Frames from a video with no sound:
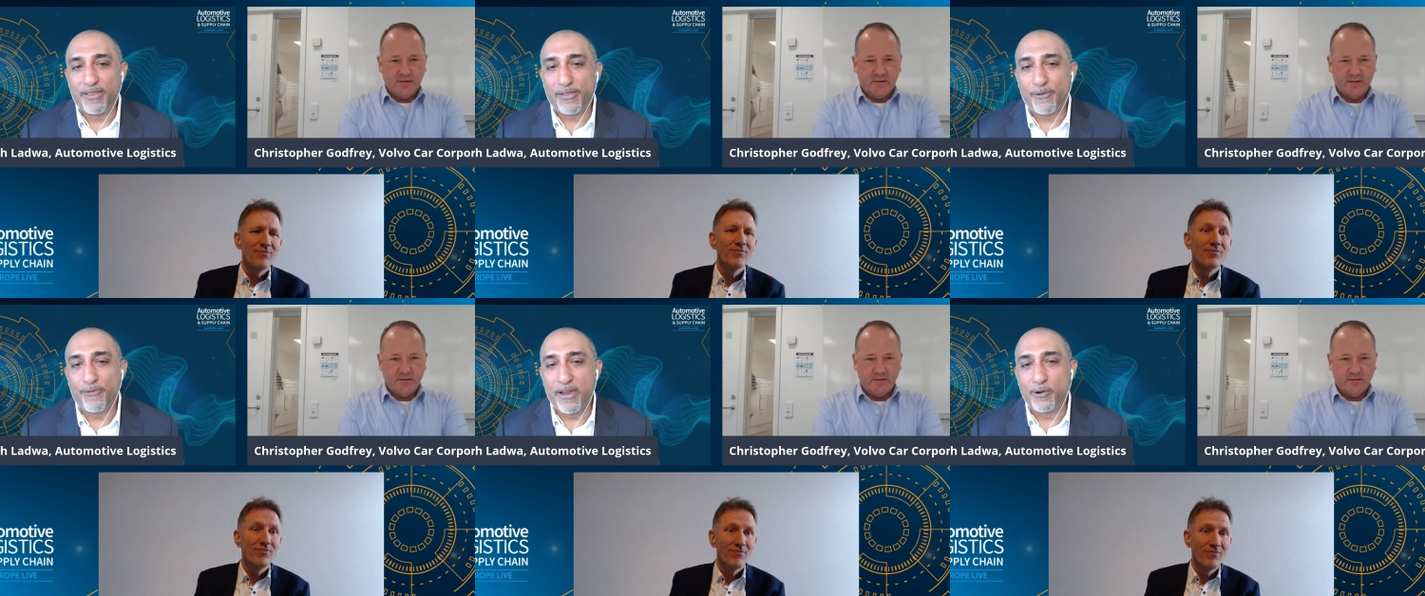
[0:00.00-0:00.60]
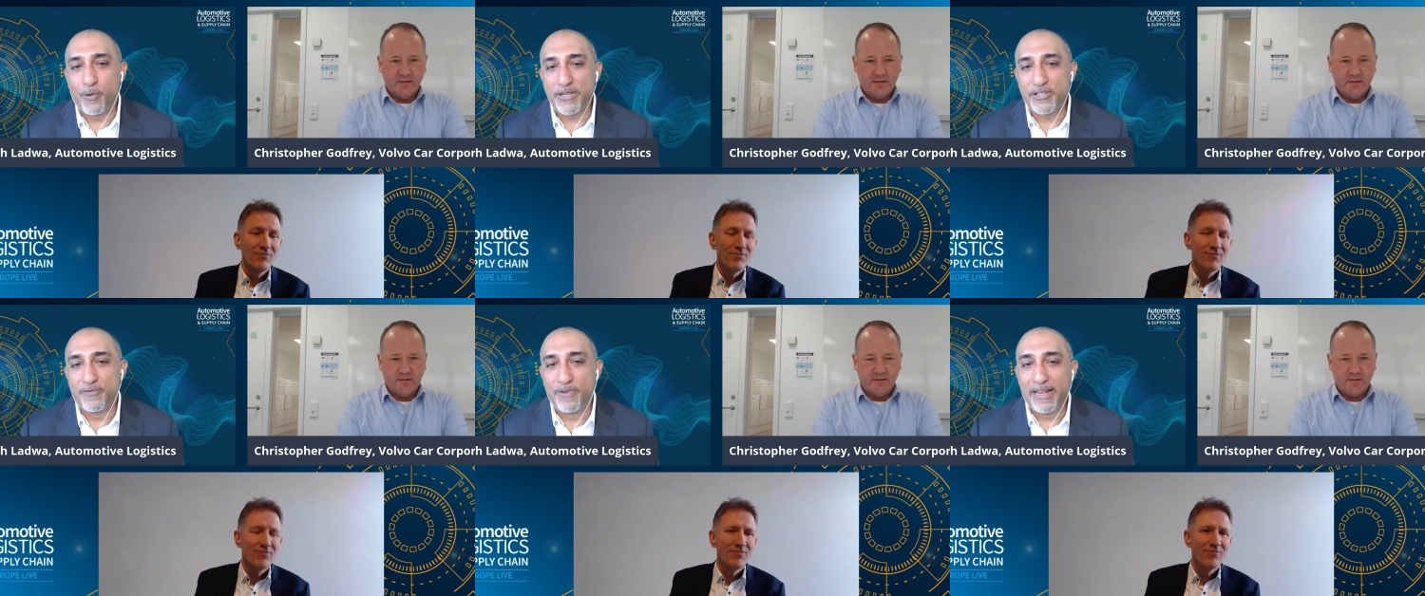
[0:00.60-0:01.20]
Speaker 1: the final
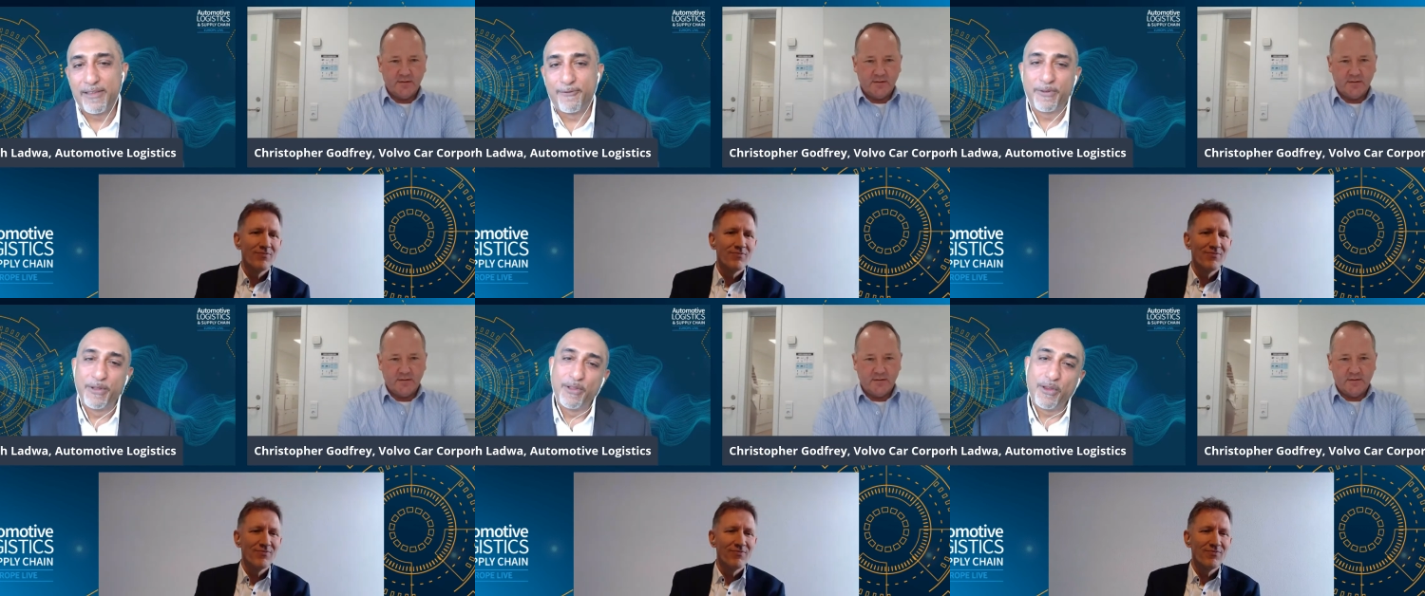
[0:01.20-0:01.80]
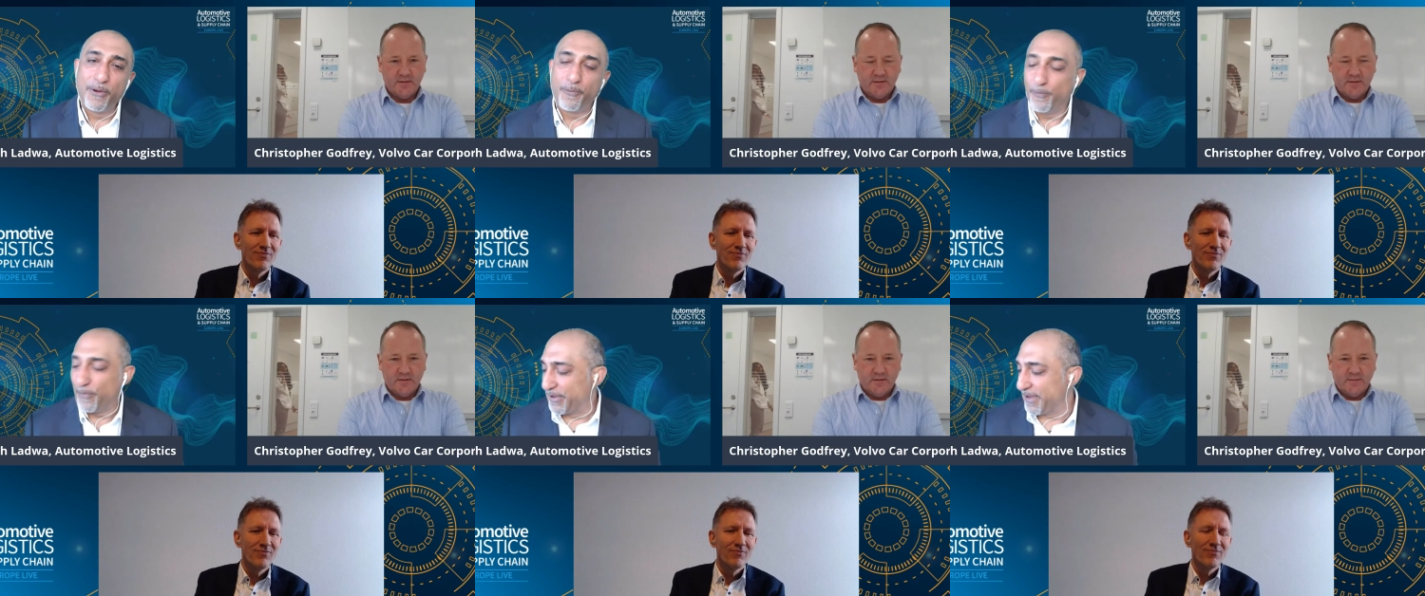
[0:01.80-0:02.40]
question, really of you know,
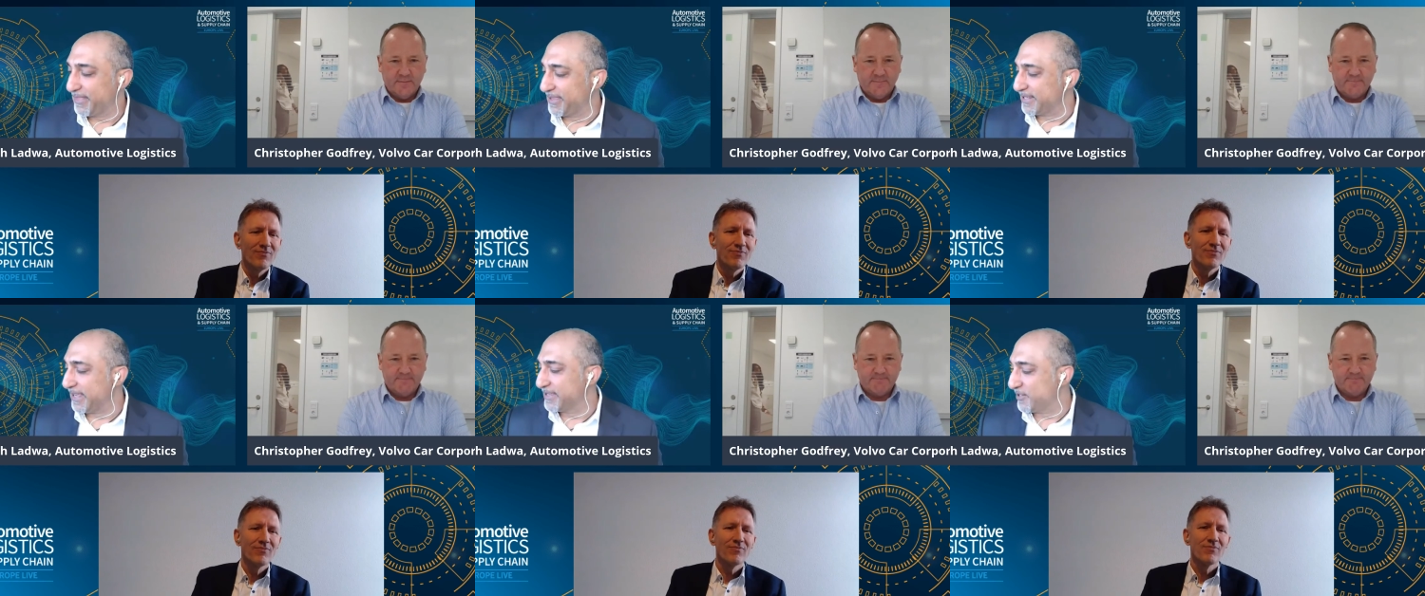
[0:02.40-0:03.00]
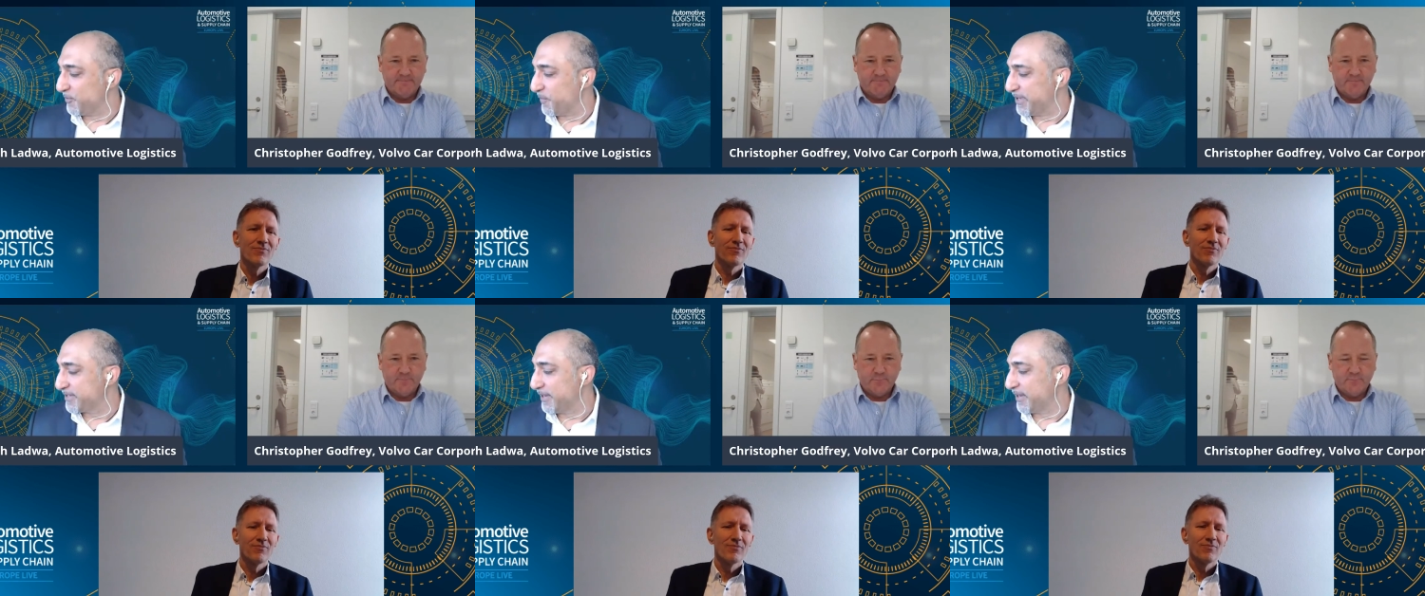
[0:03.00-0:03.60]
and, and this links to uh,
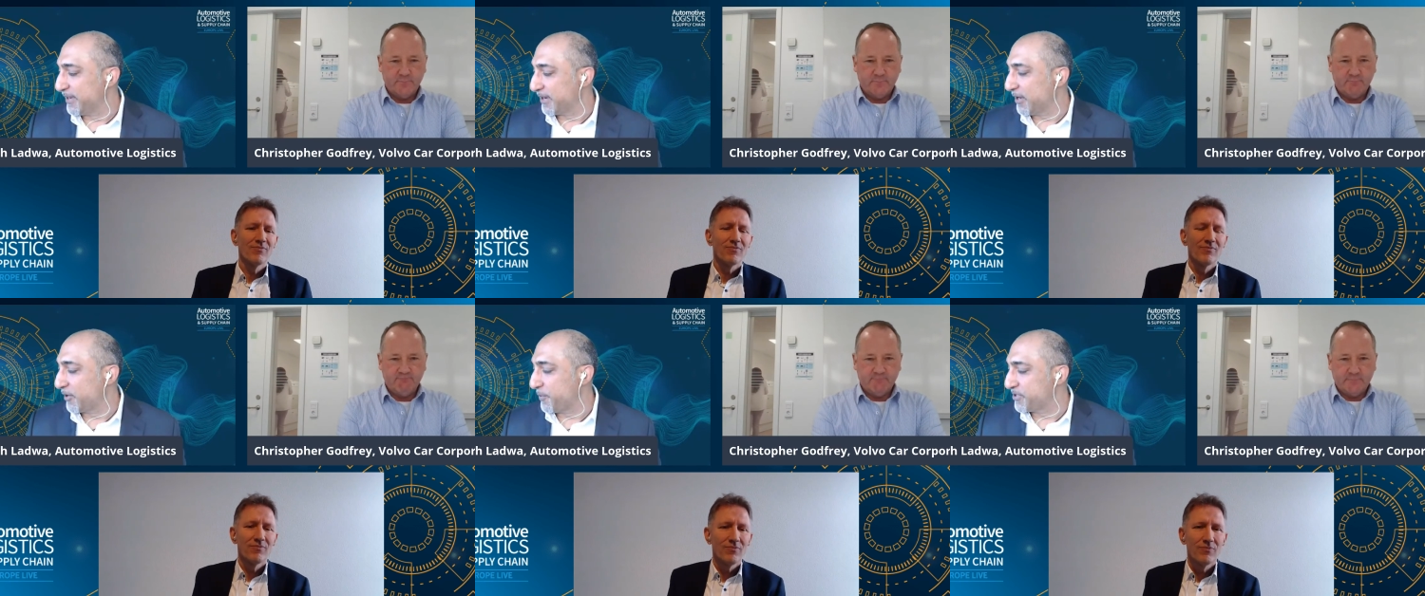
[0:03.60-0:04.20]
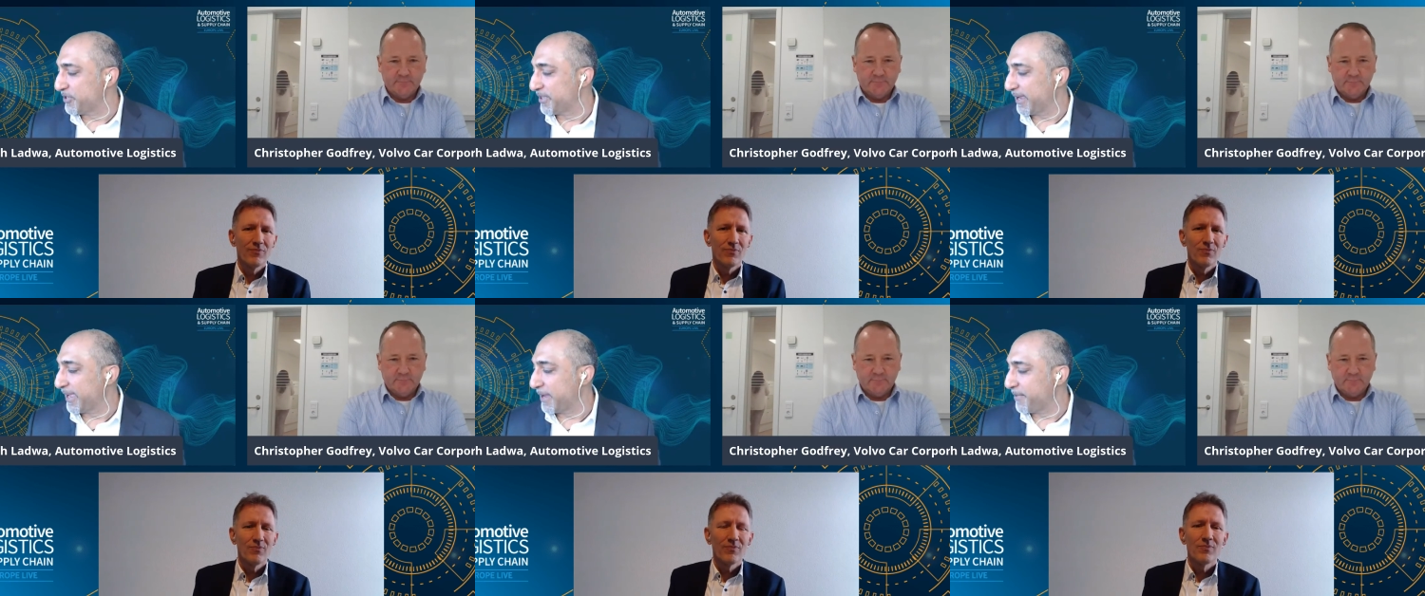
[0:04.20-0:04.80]
a, a, question that
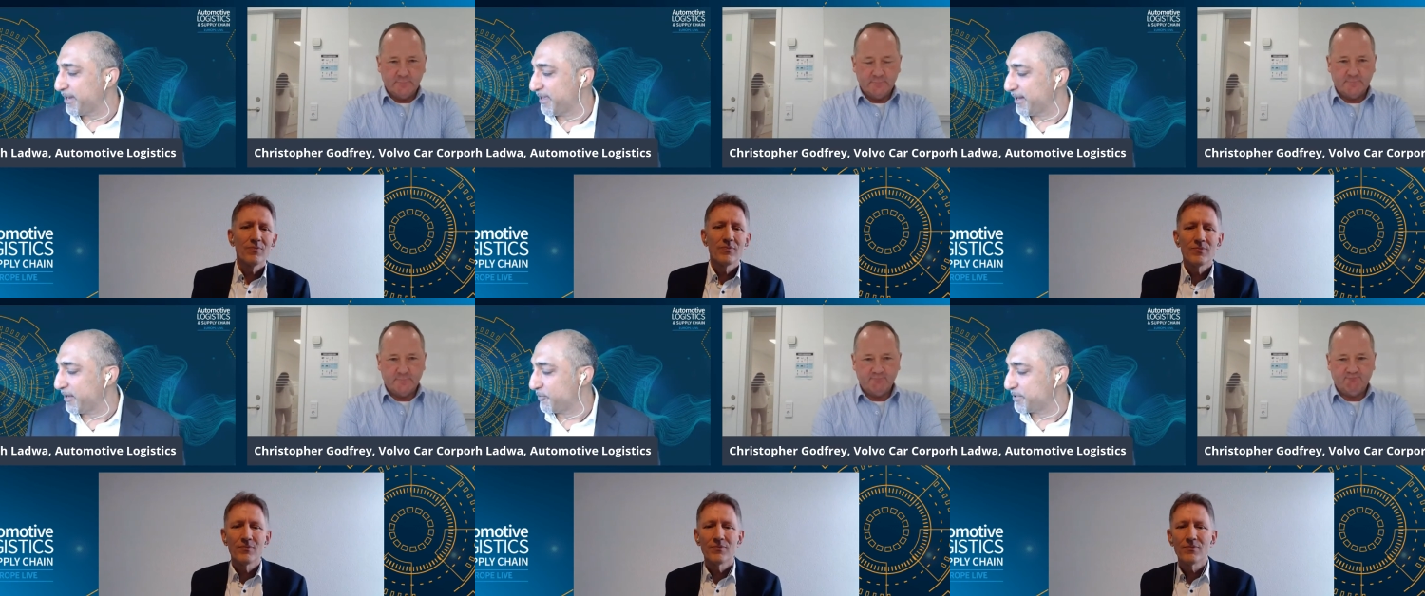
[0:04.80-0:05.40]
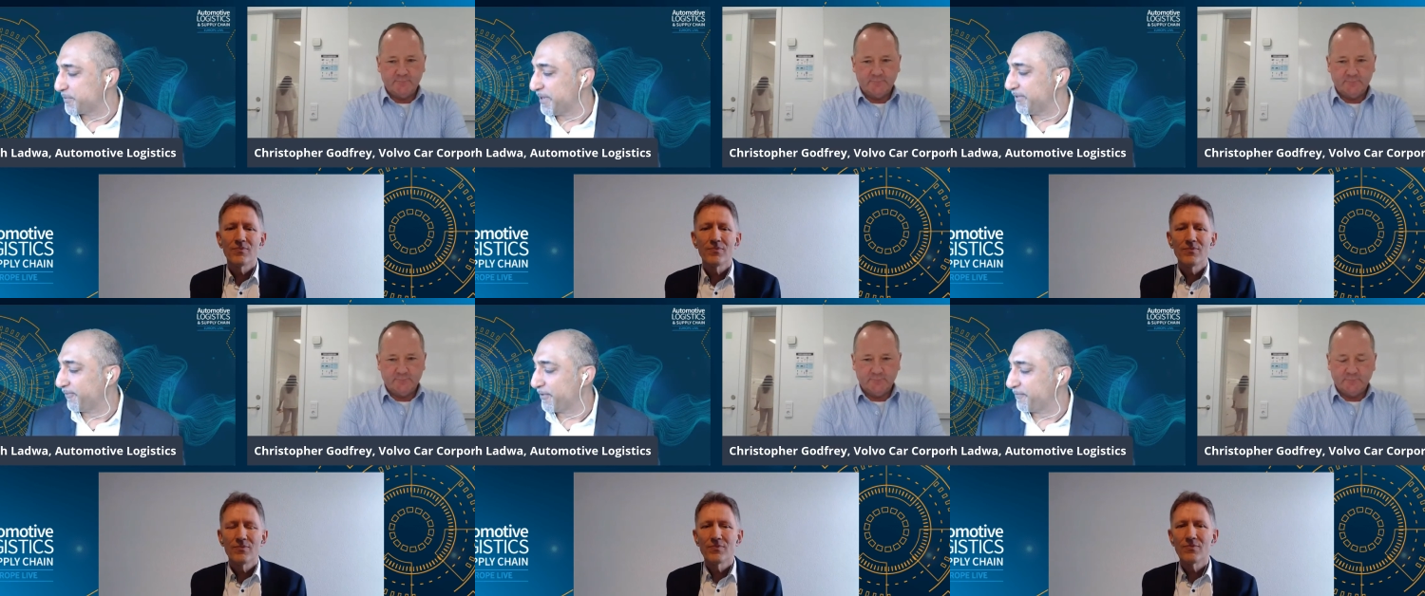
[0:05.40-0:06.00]
came in earlier as well
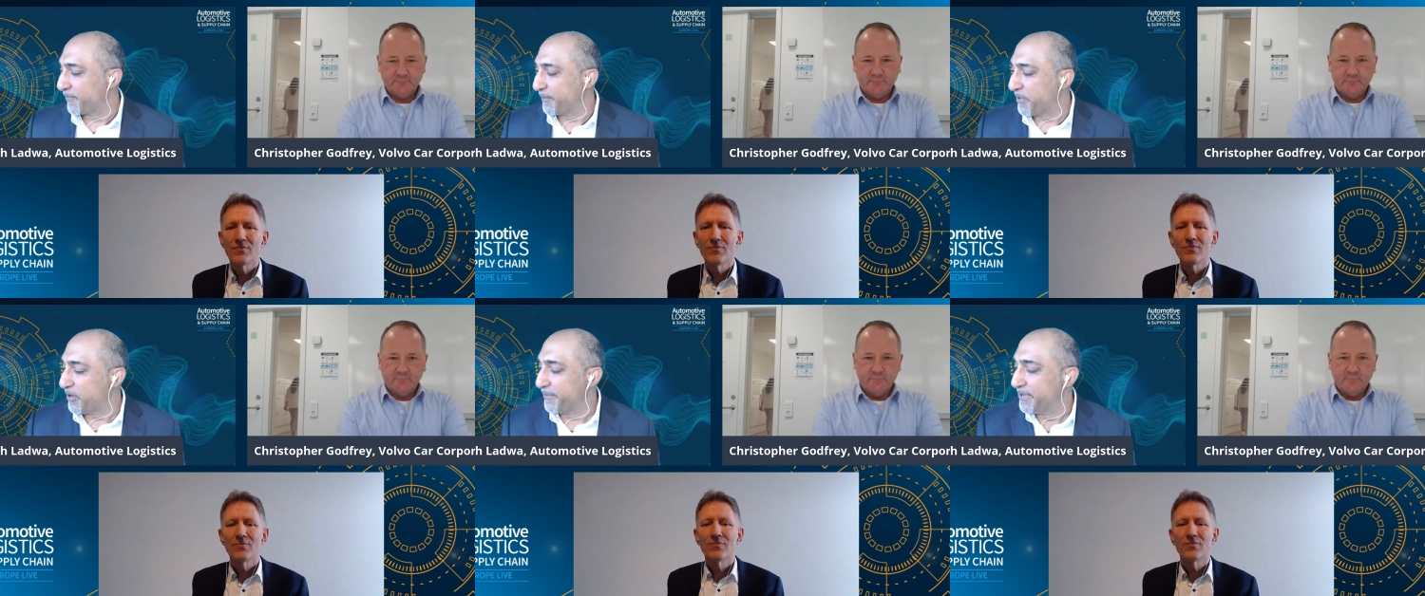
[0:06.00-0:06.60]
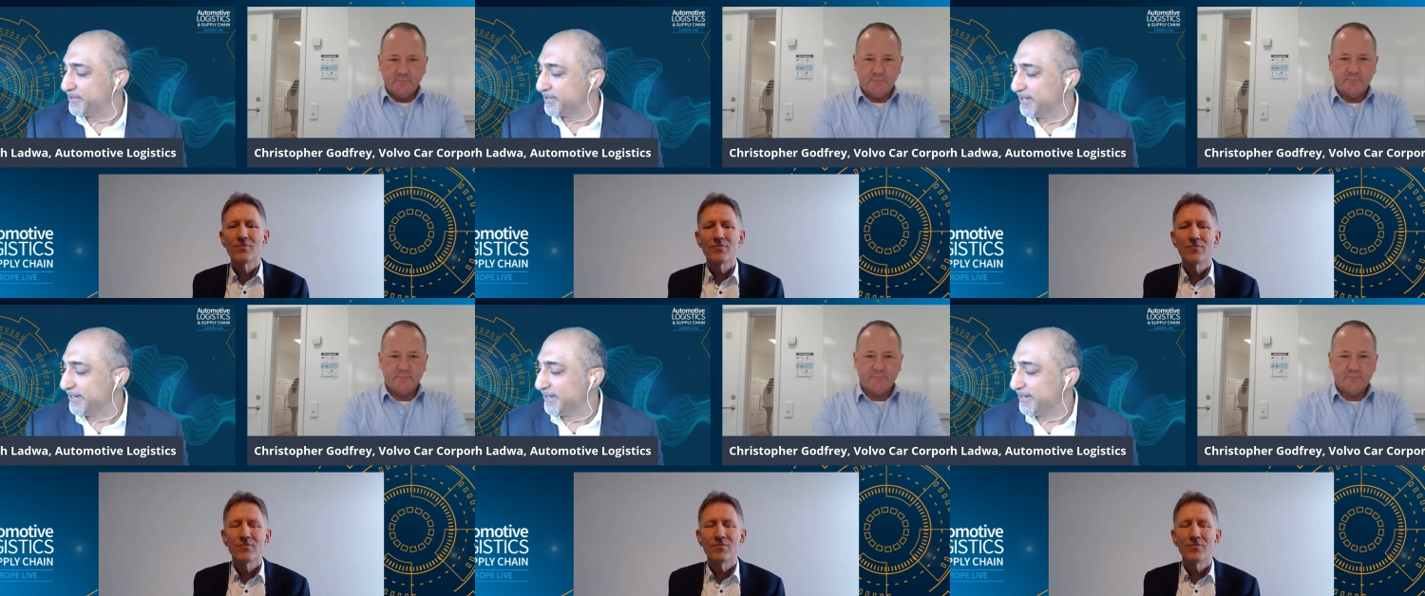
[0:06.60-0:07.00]
from from Hartmut,